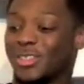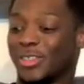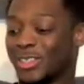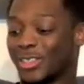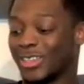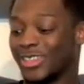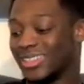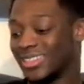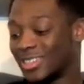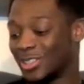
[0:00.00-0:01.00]
So it's good
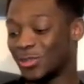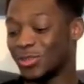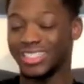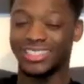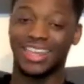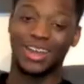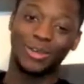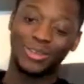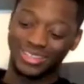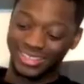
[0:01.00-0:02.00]
because obviously
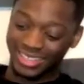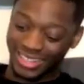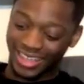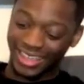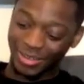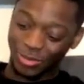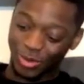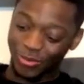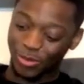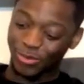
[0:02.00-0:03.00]
now today, what